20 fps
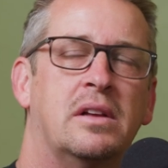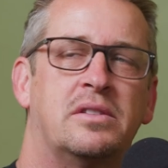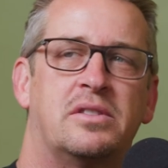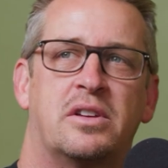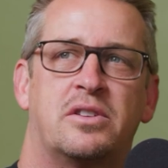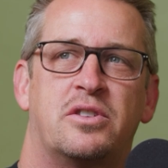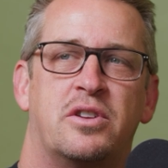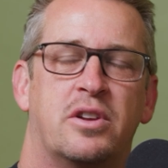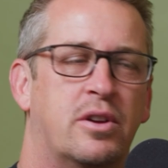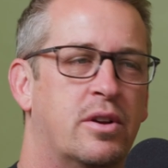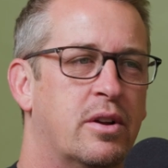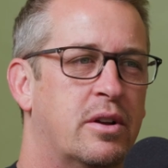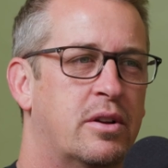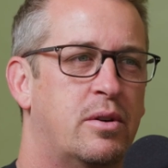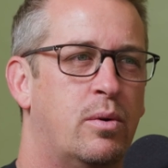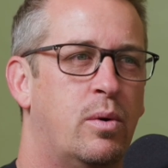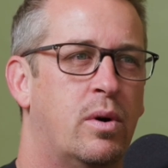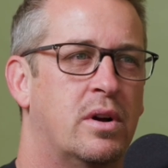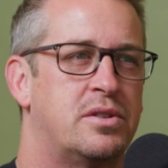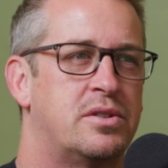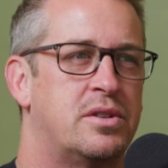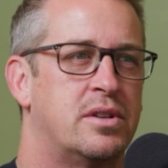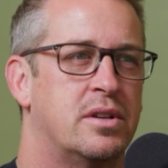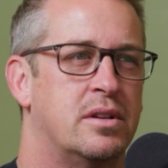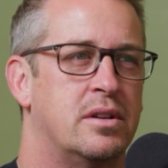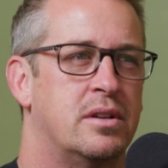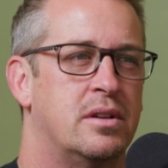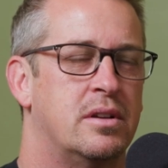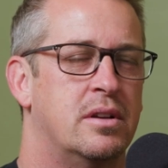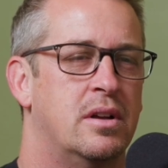That's actually a good
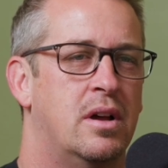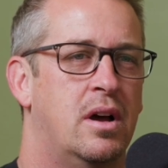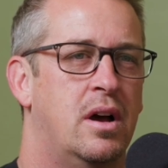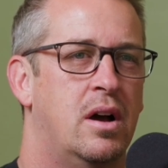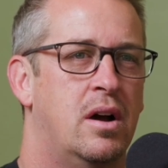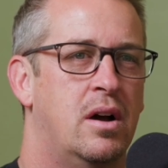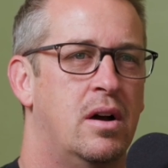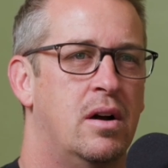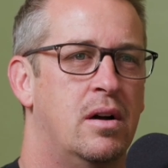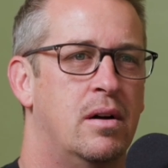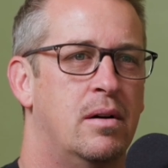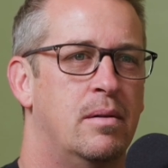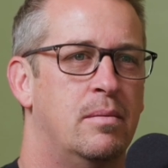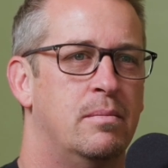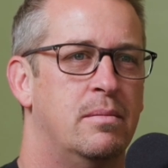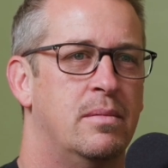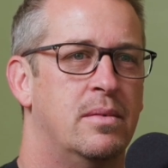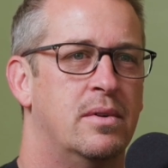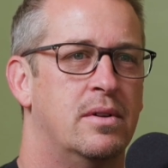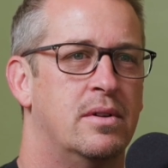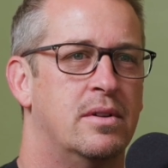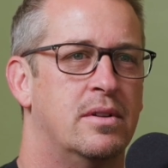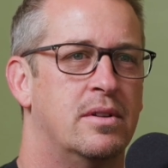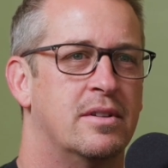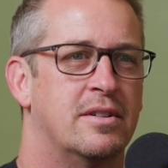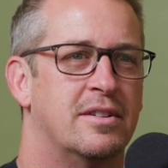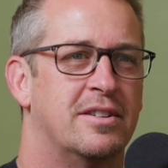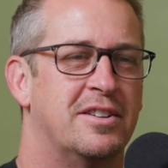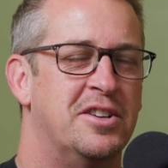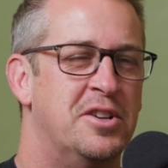question.
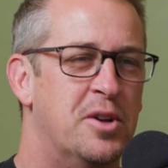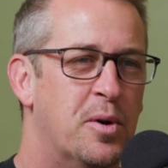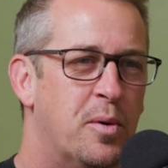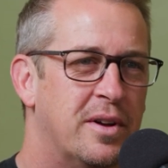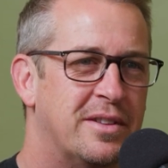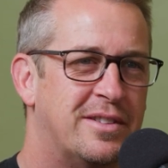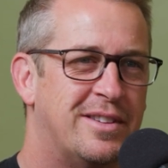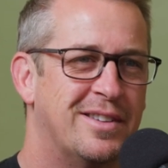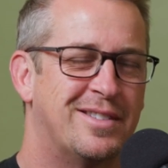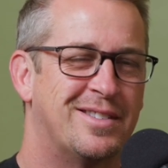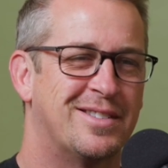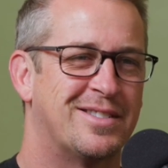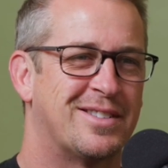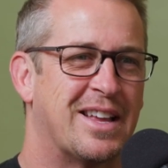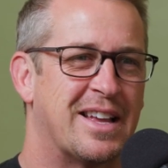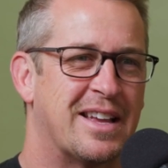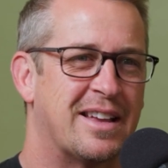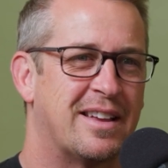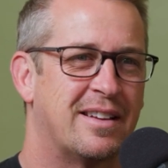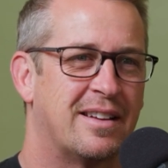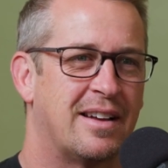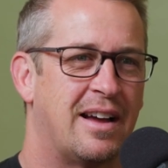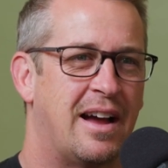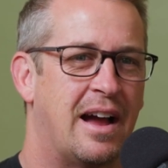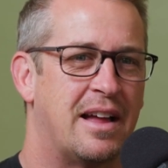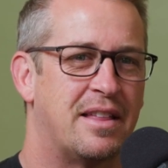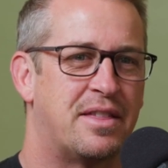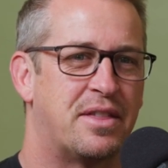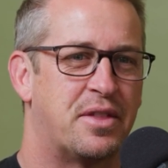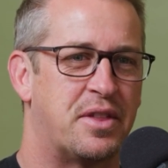You know what? This is like,
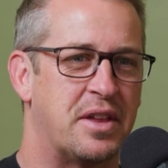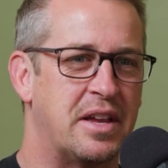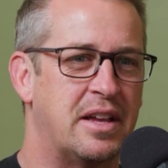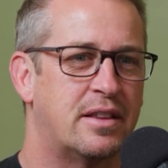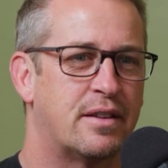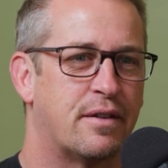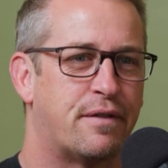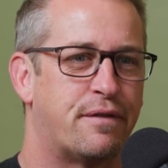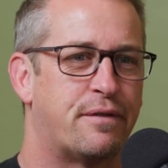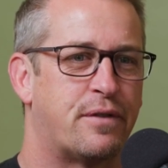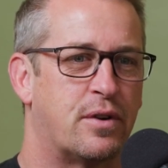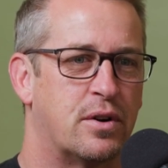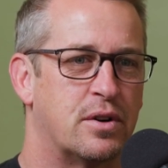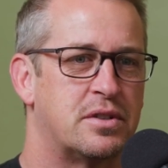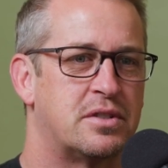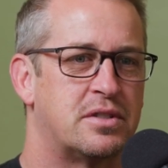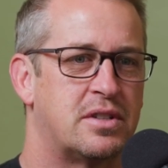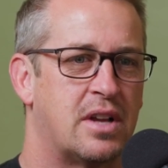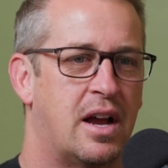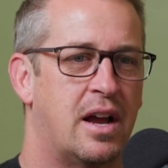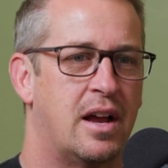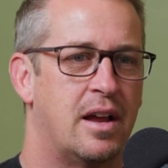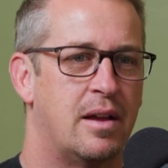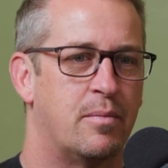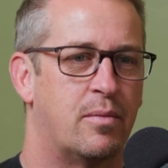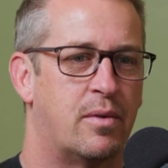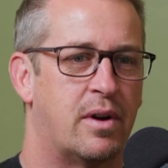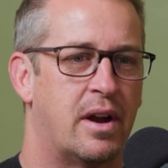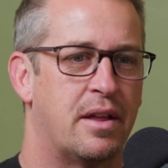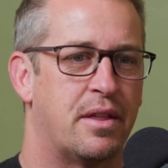I think the first
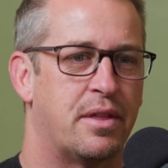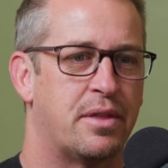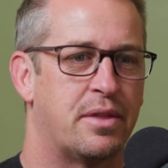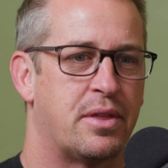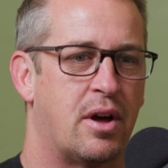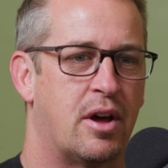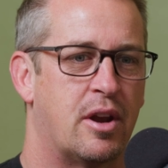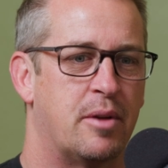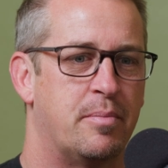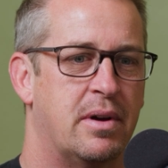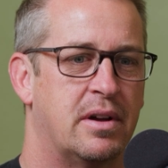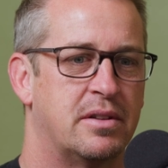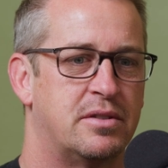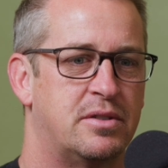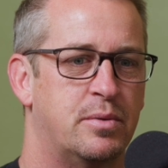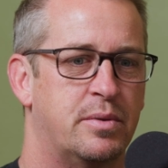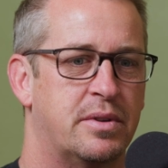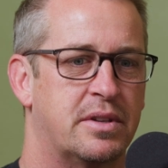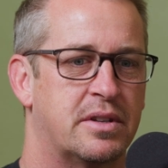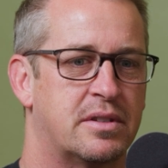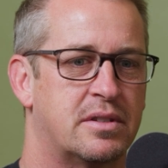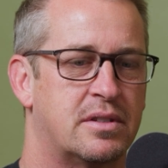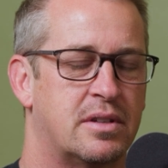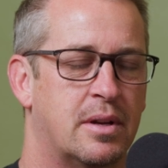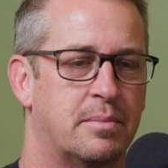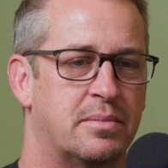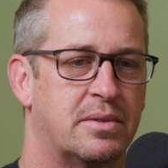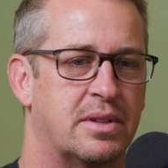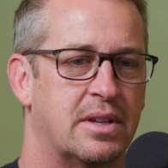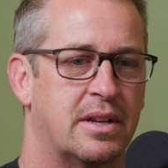time where I thought about doing
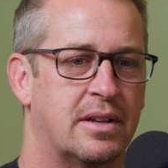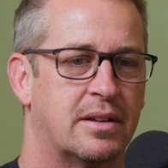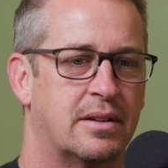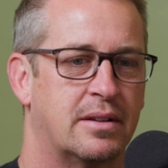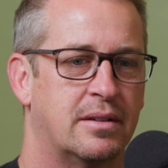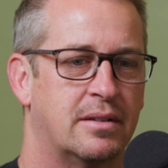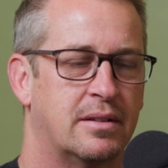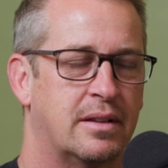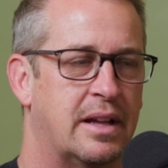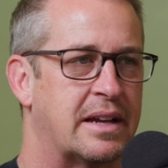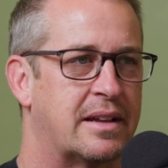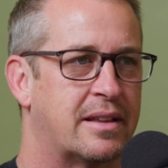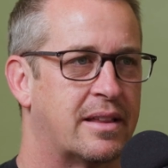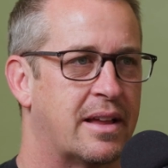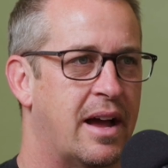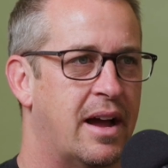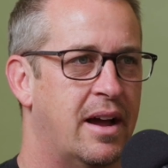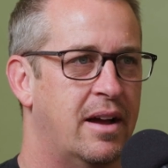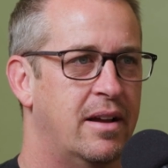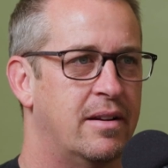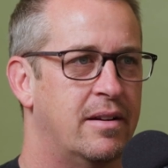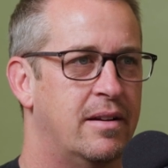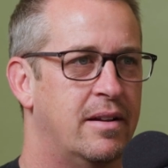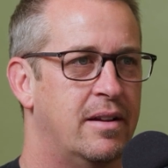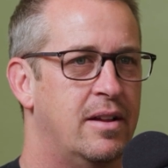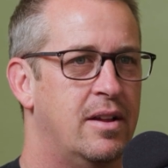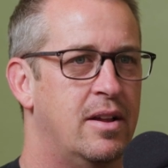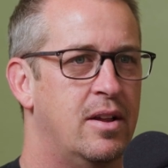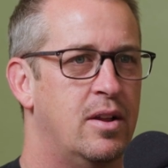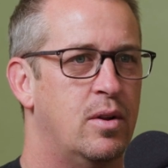something like that
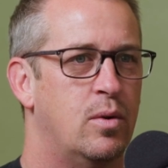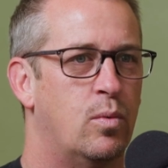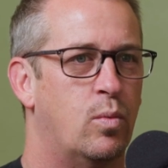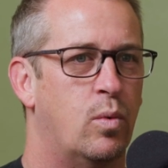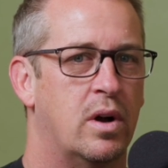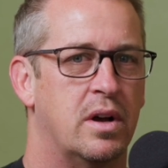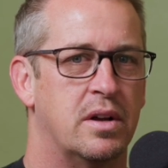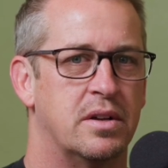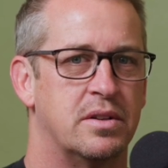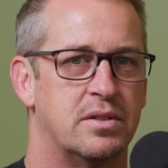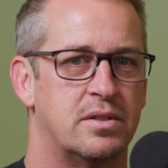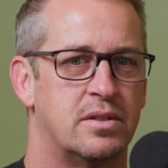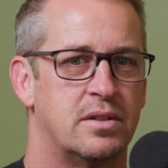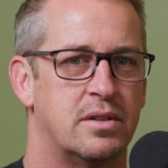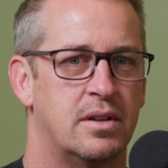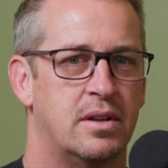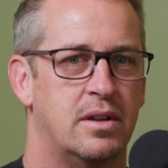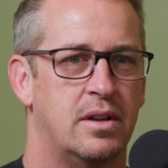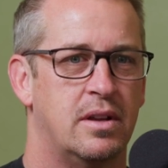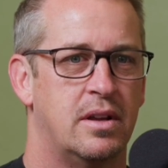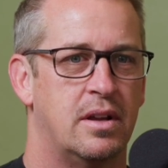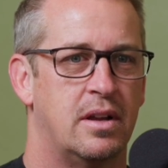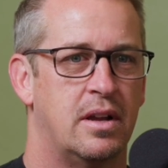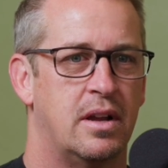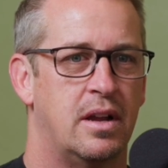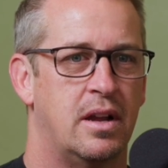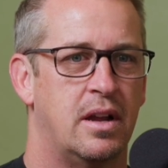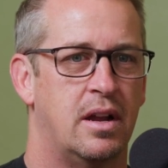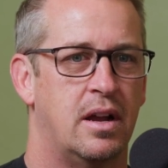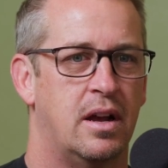was
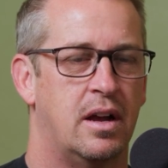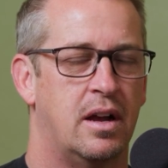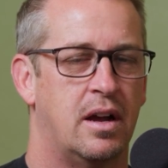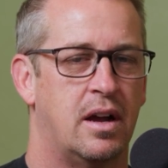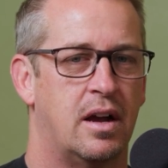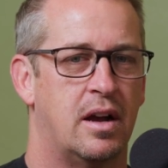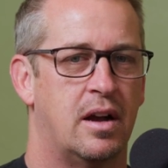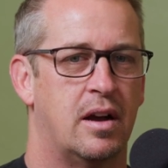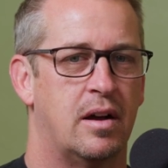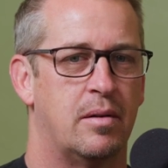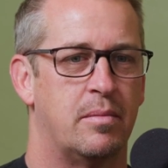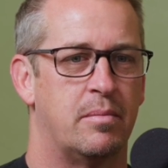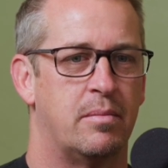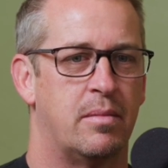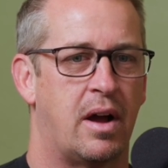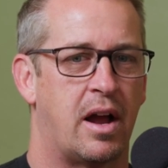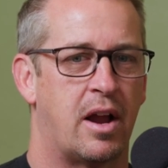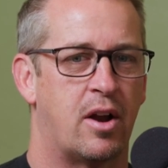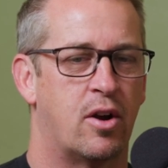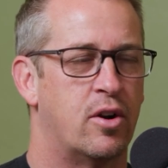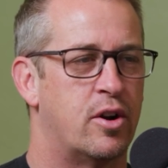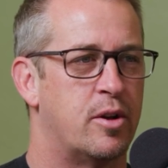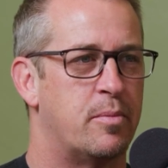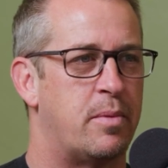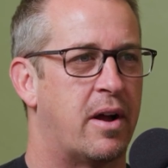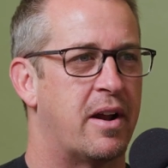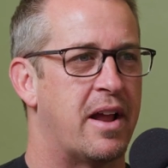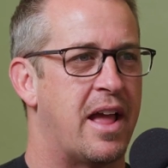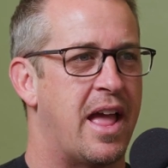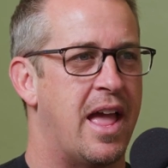I heard
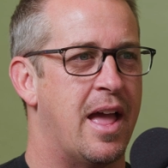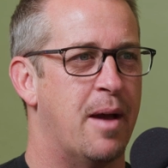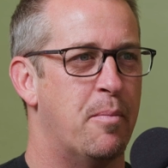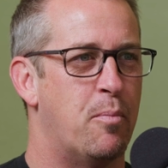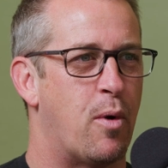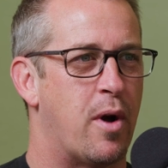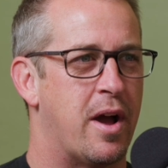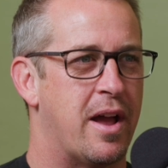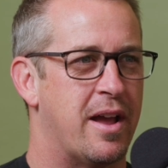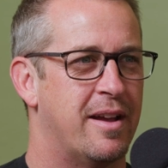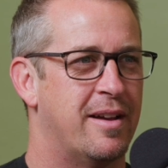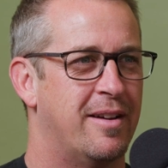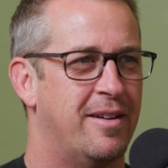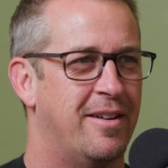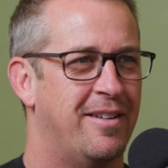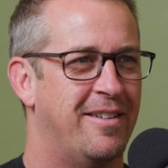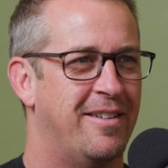about Amway,